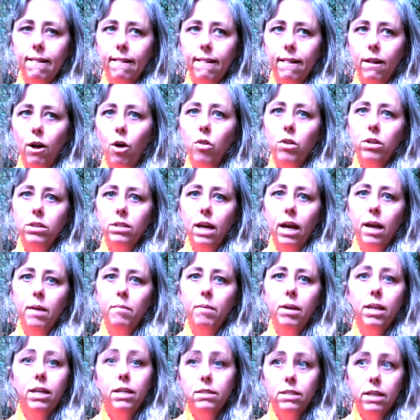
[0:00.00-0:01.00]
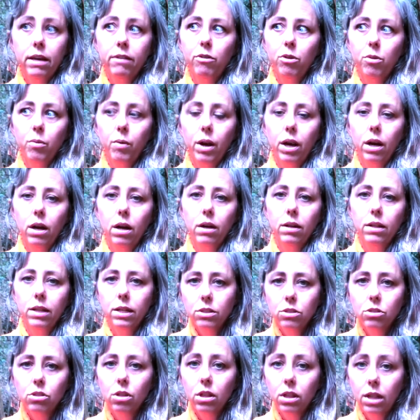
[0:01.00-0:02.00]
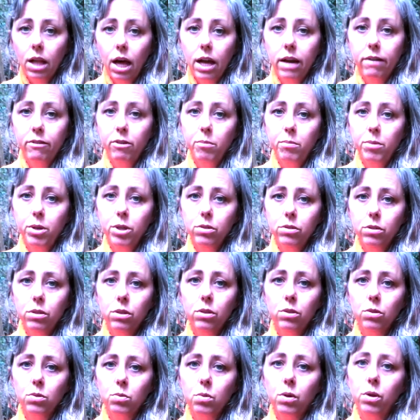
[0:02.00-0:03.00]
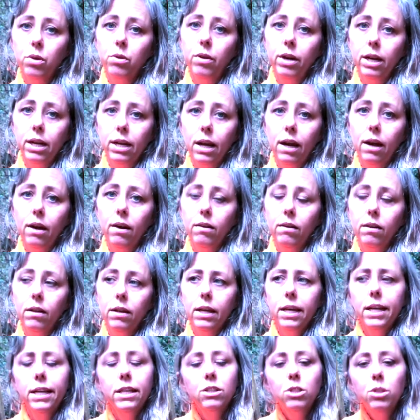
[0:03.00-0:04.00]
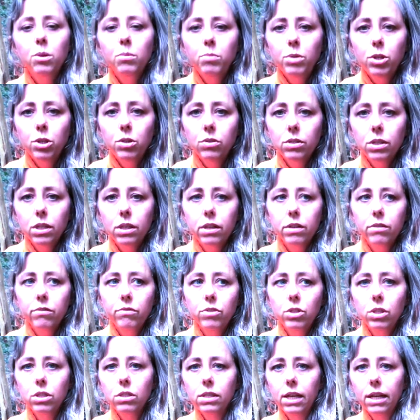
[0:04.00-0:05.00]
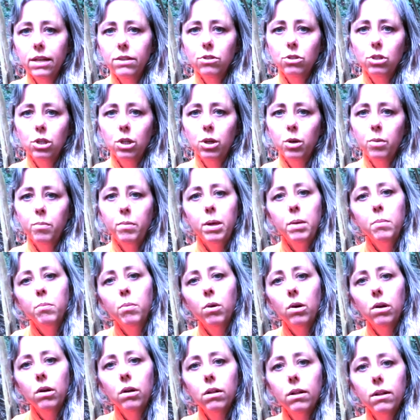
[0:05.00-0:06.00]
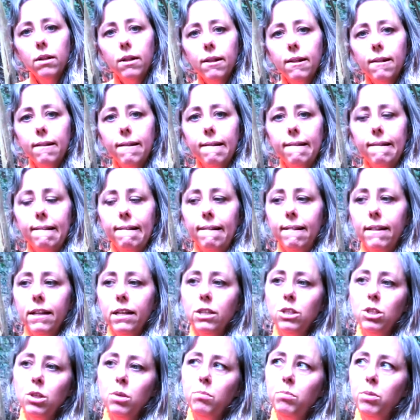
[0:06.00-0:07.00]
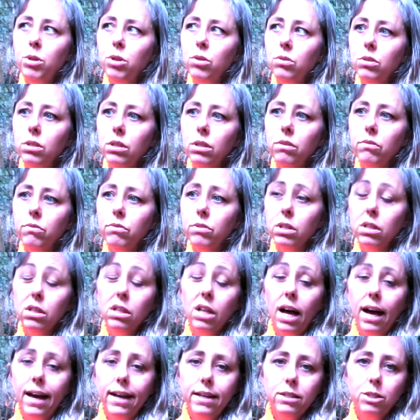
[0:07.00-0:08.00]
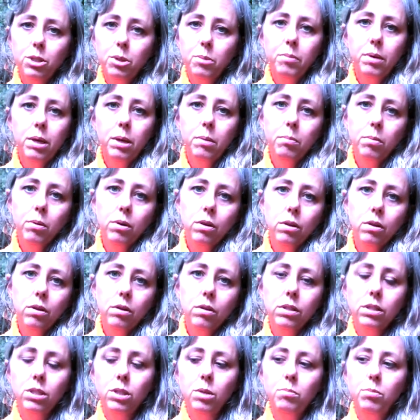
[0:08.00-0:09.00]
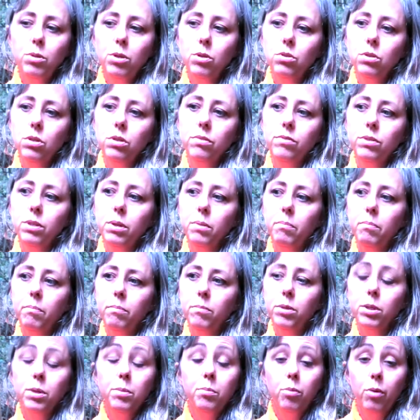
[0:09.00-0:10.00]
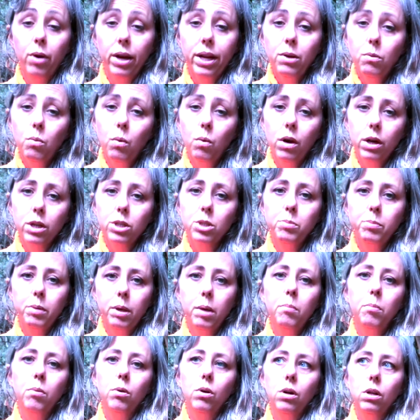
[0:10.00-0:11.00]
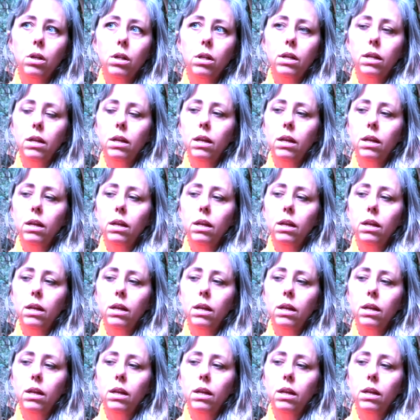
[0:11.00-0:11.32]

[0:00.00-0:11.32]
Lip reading: all the time, and it's everywhere. There's a lot of abuse in this world right now. It's abusive to censor people. It's abusive to lie to people. It's abusive to brainwash people.